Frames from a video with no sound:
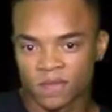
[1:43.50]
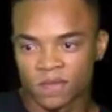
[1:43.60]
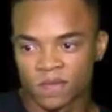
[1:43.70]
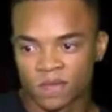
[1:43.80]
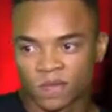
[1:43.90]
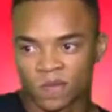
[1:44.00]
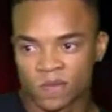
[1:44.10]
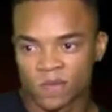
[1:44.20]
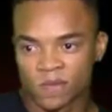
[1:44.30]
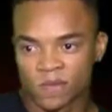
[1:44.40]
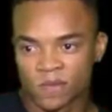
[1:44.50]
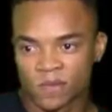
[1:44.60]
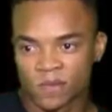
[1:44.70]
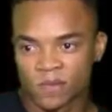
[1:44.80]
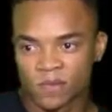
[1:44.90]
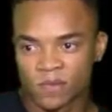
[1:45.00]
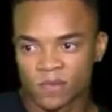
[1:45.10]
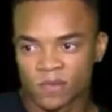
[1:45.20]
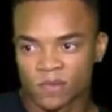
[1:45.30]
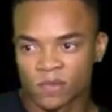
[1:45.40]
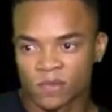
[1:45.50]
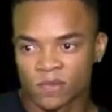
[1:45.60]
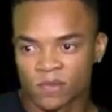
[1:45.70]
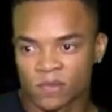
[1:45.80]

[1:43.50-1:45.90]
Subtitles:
(not speaking)